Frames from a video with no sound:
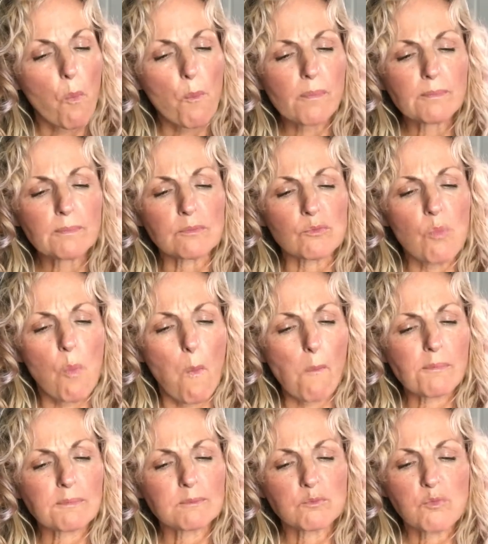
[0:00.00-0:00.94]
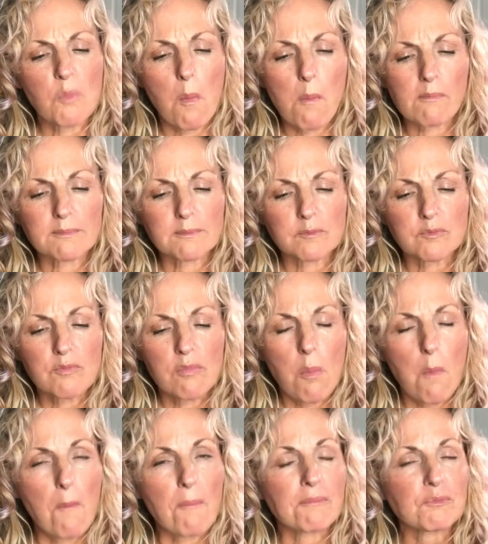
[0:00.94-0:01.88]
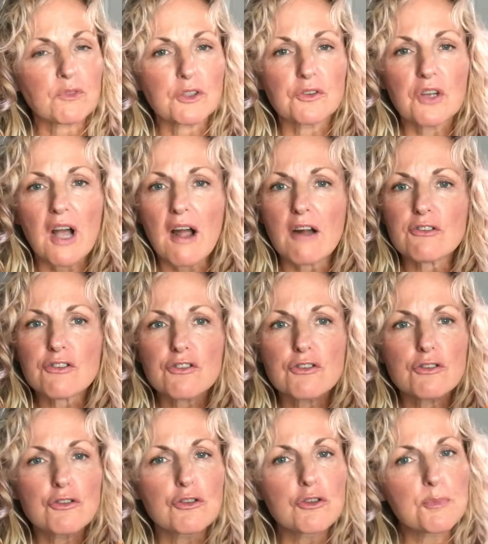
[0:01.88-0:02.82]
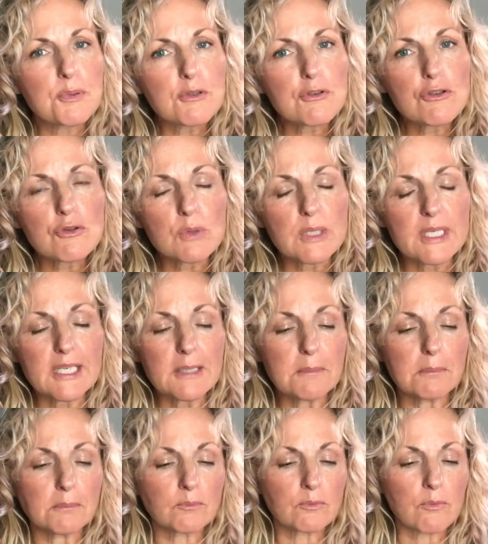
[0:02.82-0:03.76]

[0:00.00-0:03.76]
Mmm. They're not super sweet.